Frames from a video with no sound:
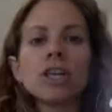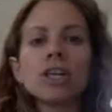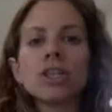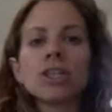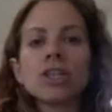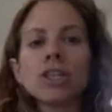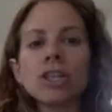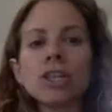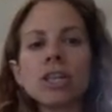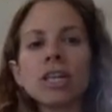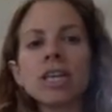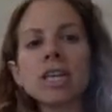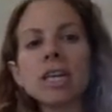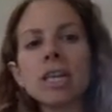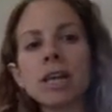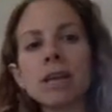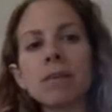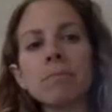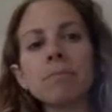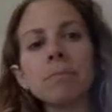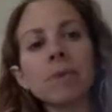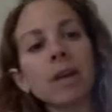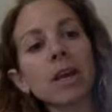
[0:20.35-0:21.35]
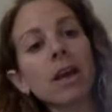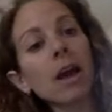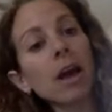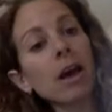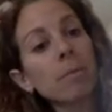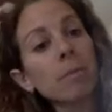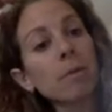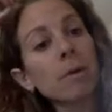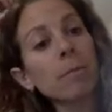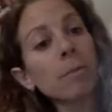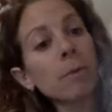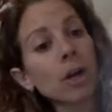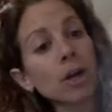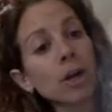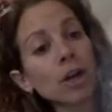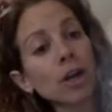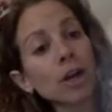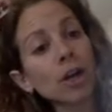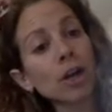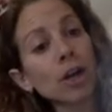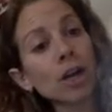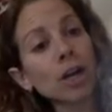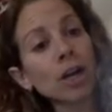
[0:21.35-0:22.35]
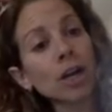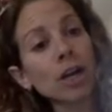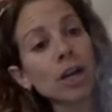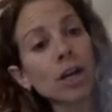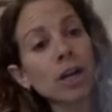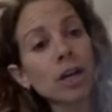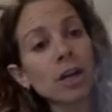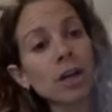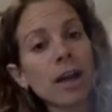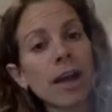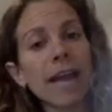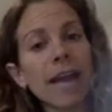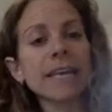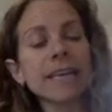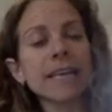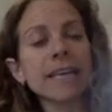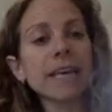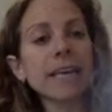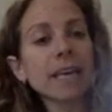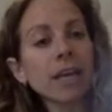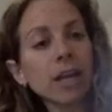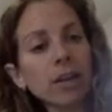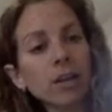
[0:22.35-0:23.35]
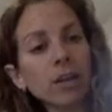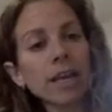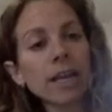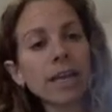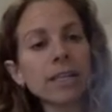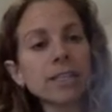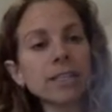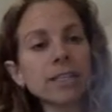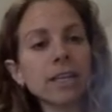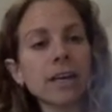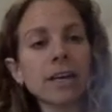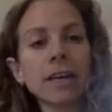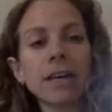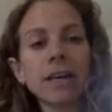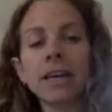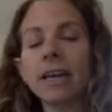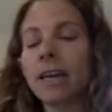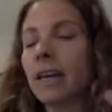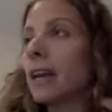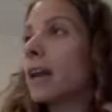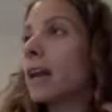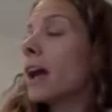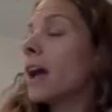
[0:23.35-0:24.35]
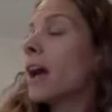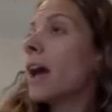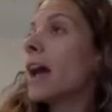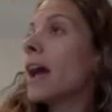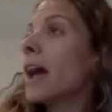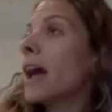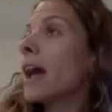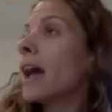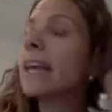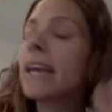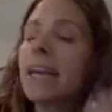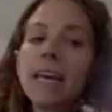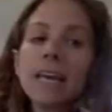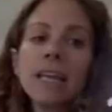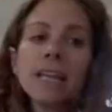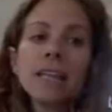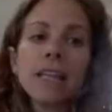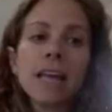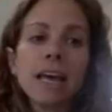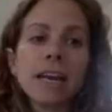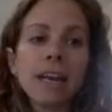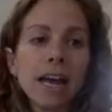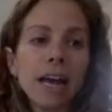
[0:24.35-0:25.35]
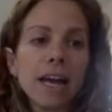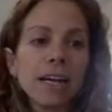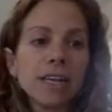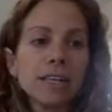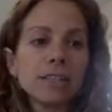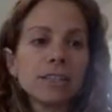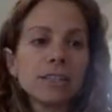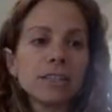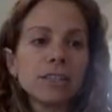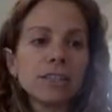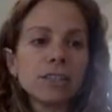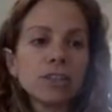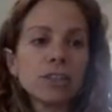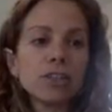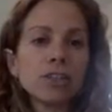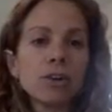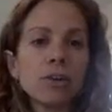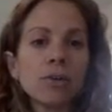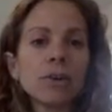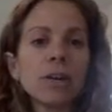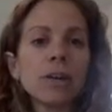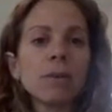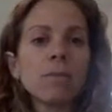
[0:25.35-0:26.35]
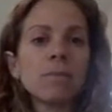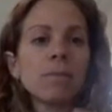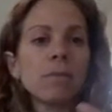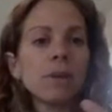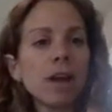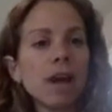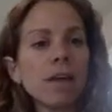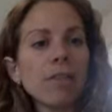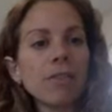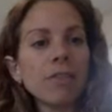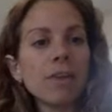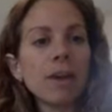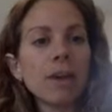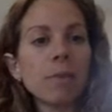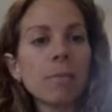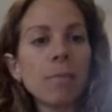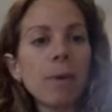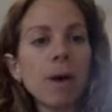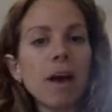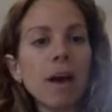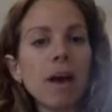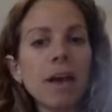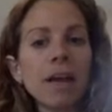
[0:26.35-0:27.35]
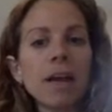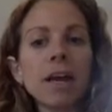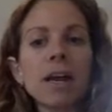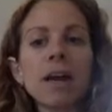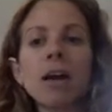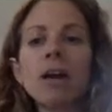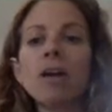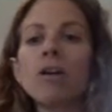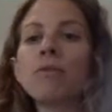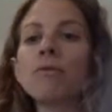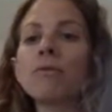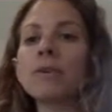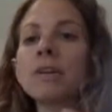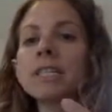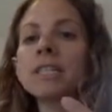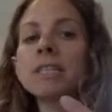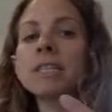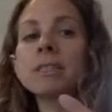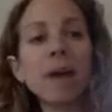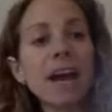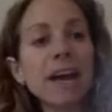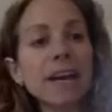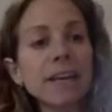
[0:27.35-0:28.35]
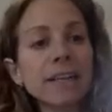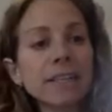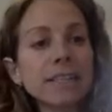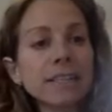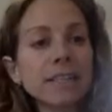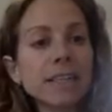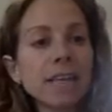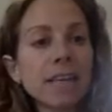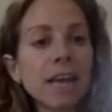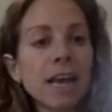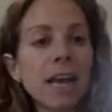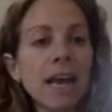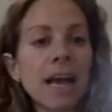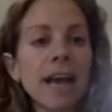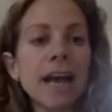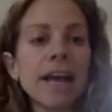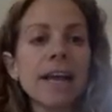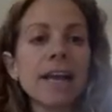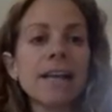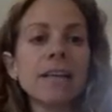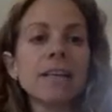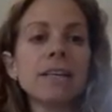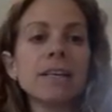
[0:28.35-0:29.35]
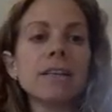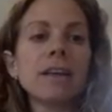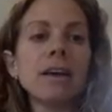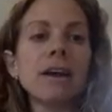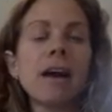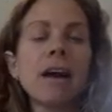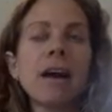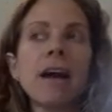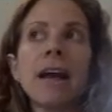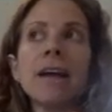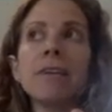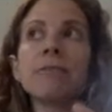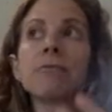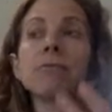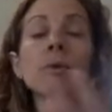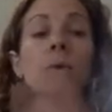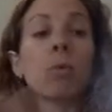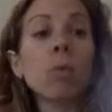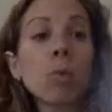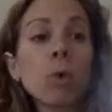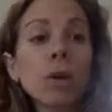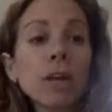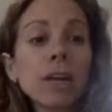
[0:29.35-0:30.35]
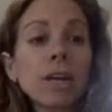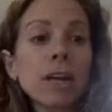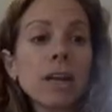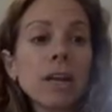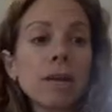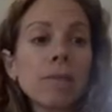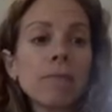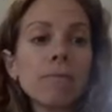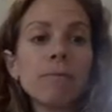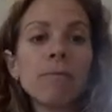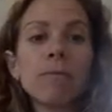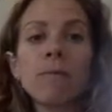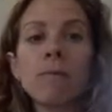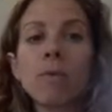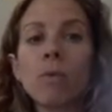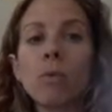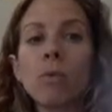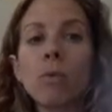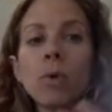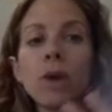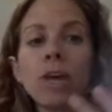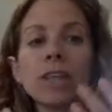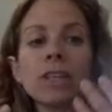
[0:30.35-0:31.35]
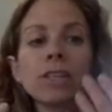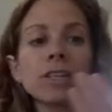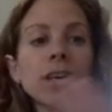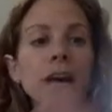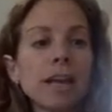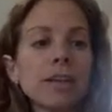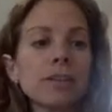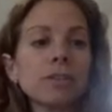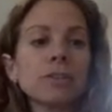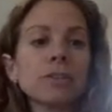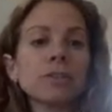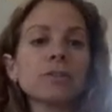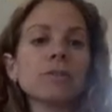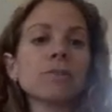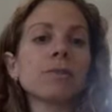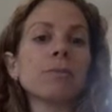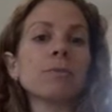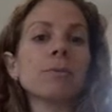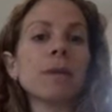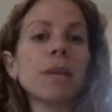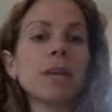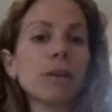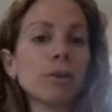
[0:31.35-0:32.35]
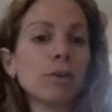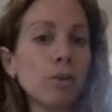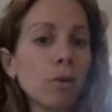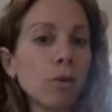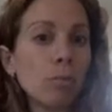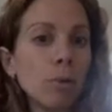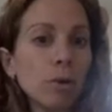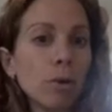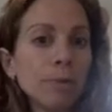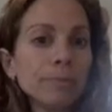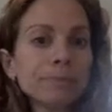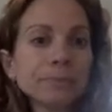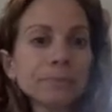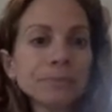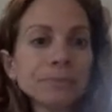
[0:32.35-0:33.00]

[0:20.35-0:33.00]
Should he become a murderer and kill King Duncan, a king that has shown him nothing but respect and rewarded him with titles for being noble?